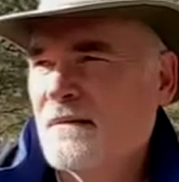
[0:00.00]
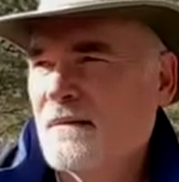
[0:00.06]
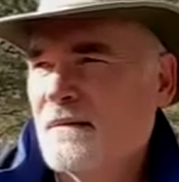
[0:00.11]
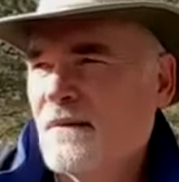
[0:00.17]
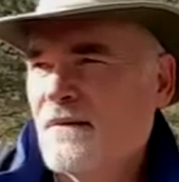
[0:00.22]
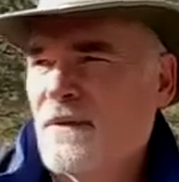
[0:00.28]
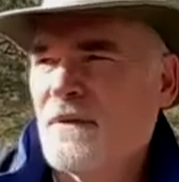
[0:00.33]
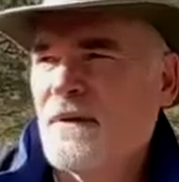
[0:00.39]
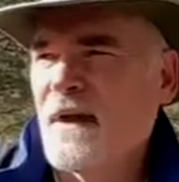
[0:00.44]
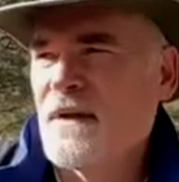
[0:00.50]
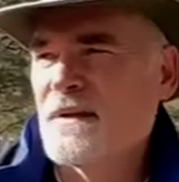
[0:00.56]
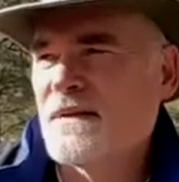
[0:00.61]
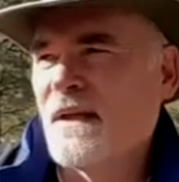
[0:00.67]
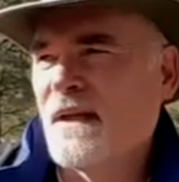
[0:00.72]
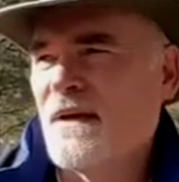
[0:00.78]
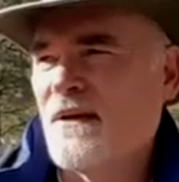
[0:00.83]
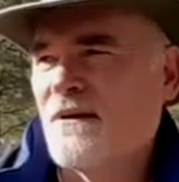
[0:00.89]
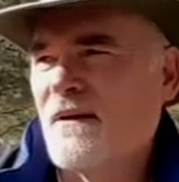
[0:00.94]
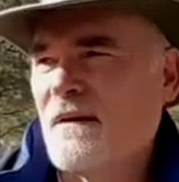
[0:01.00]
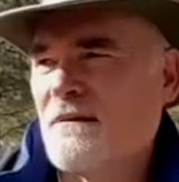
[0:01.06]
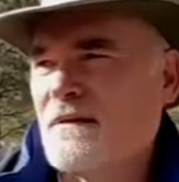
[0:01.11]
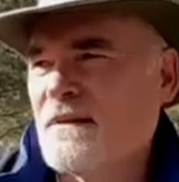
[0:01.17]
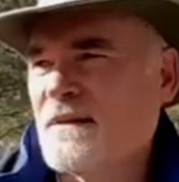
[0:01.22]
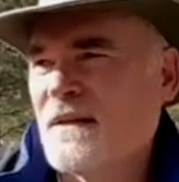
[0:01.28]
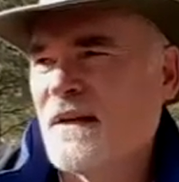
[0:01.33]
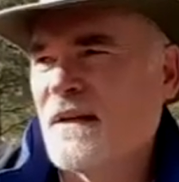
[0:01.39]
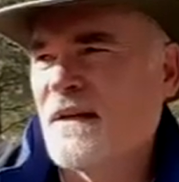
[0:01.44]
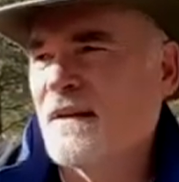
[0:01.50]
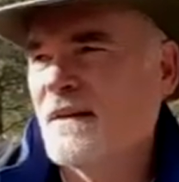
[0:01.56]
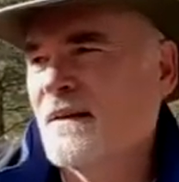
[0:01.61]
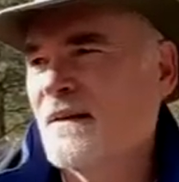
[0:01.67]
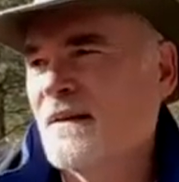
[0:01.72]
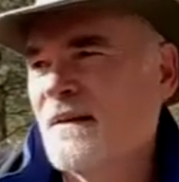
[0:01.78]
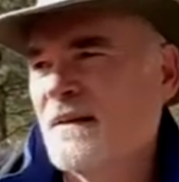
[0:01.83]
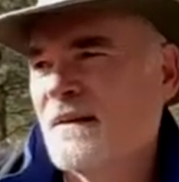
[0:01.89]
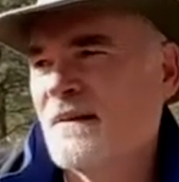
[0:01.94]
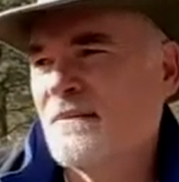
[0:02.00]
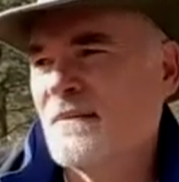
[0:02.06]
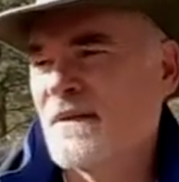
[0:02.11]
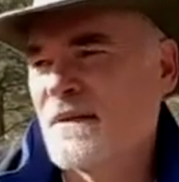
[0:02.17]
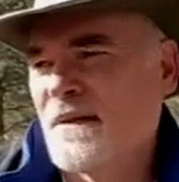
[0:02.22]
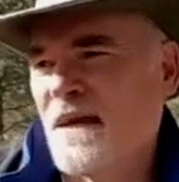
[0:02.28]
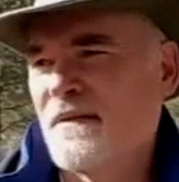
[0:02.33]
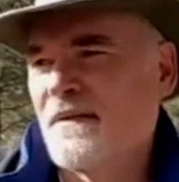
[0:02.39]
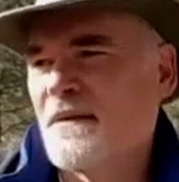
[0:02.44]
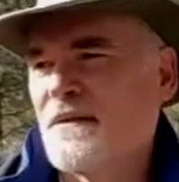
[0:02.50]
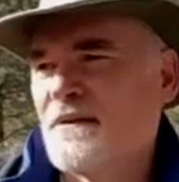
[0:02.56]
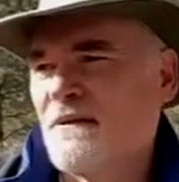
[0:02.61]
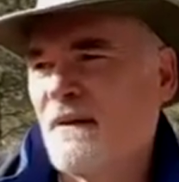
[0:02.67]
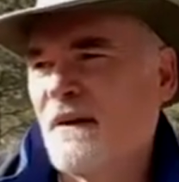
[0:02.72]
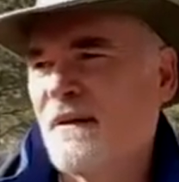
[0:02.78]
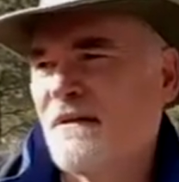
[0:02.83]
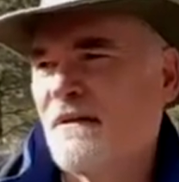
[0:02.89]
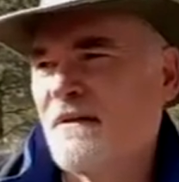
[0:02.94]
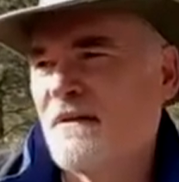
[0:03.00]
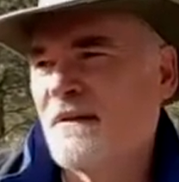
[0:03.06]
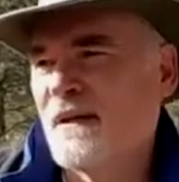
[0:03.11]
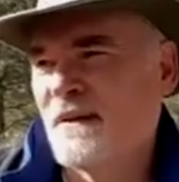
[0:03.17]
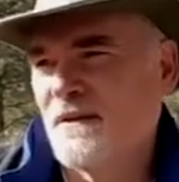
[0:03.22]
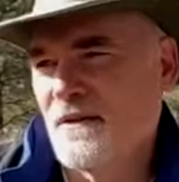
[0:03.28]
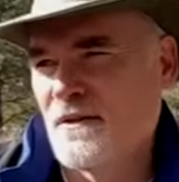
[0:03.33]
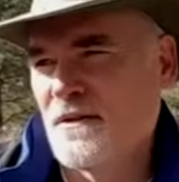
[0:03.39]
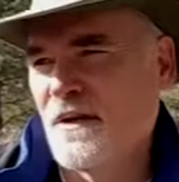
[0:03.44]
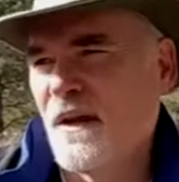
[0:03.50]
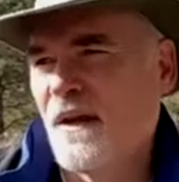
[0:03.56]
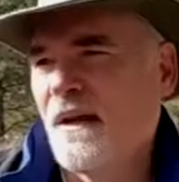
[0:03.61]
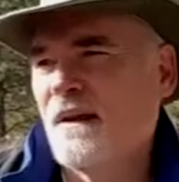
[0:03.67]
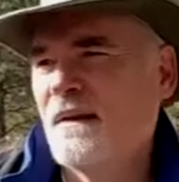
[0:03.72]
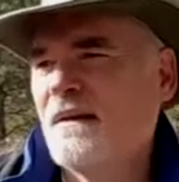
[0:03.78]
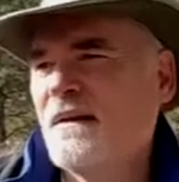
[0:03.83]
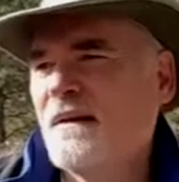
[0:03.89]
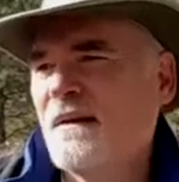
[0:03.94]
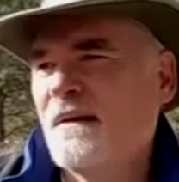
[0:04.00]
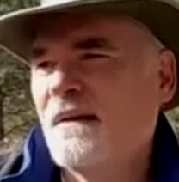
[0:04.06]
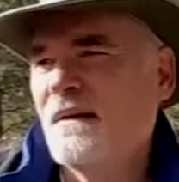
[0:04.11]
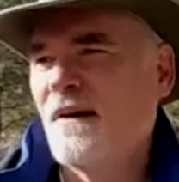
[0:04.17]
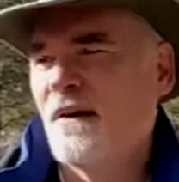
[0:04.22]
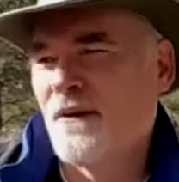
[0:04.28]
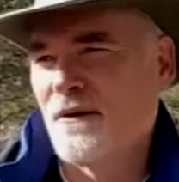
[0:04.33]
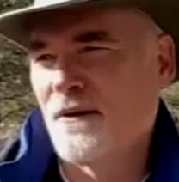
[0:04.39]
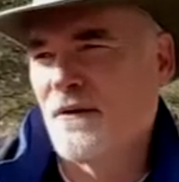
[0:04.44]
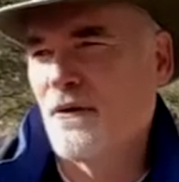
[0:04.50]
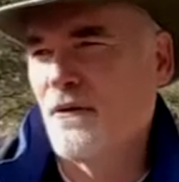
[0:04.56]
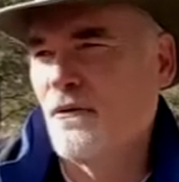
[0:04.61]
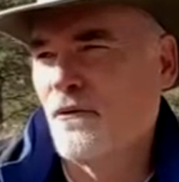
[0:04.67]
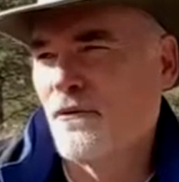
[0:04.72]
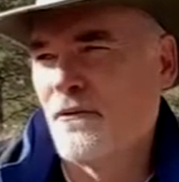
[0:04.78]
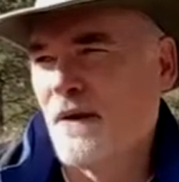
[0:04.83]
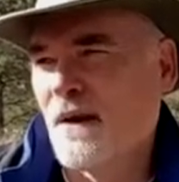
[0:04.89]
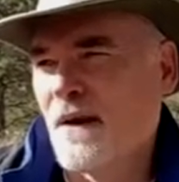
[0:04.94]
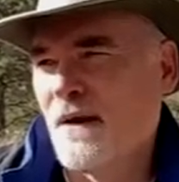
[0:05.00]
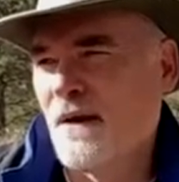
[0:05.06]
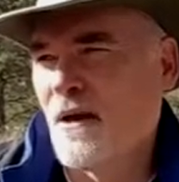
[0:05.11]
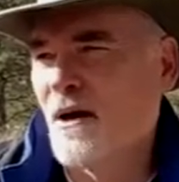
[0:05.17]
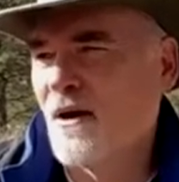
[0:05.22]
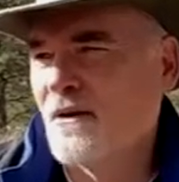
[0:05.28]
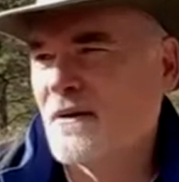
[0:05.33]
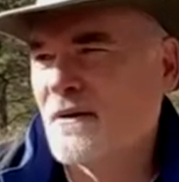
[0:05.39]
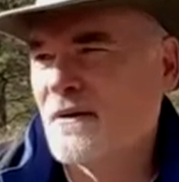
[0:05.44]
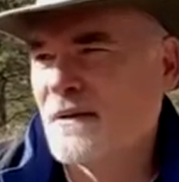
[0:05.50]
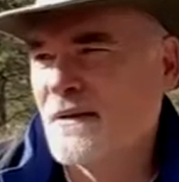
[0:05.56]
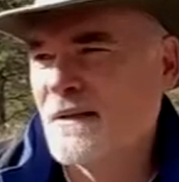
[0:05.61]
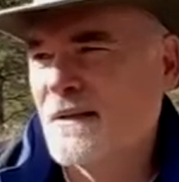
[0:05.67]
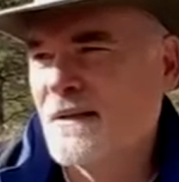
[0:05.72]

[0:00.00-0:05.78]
A few days later, I was sitting beside the trail in the shade on an old gray log,